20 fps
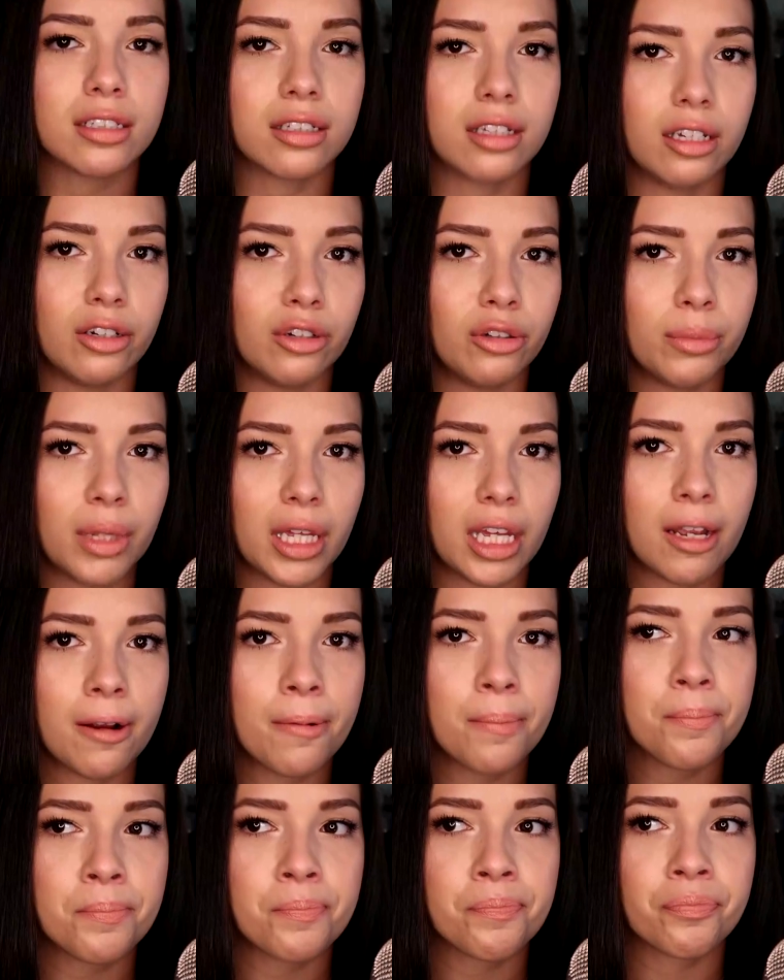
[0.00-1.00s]
to kill me.
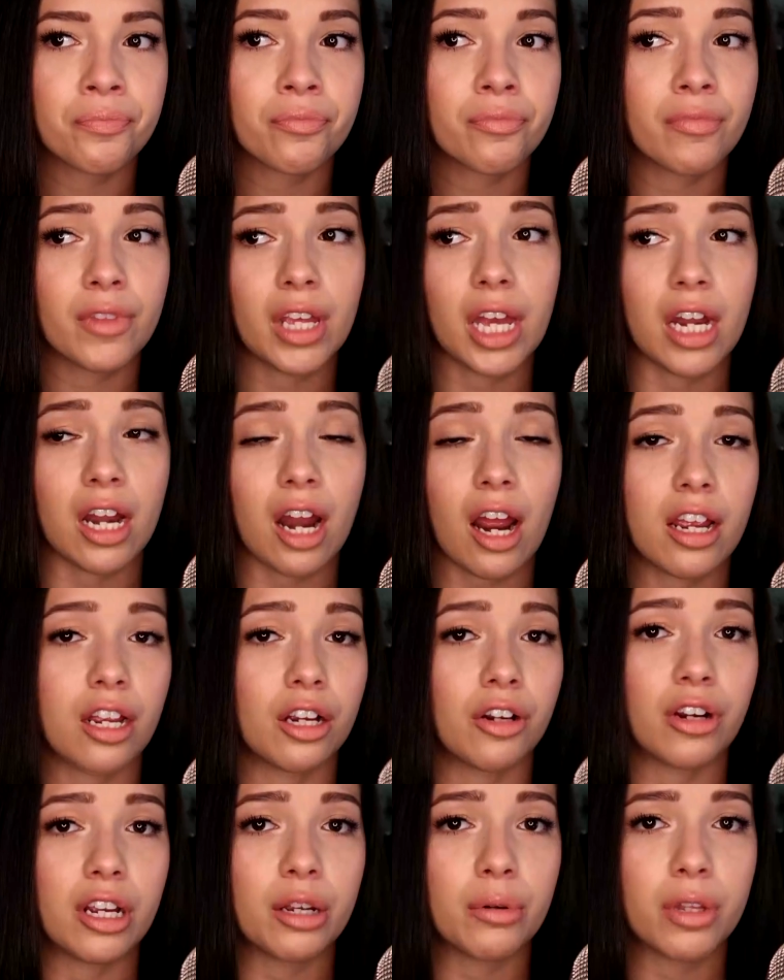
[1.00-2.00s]
And I
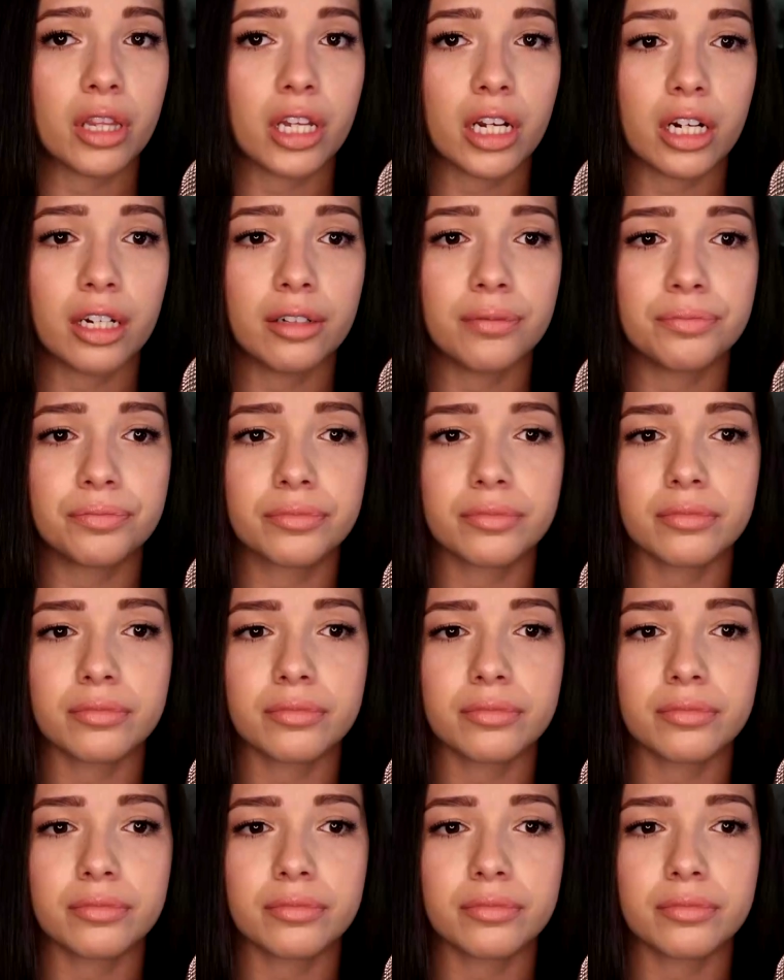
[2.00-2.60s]
agree with her.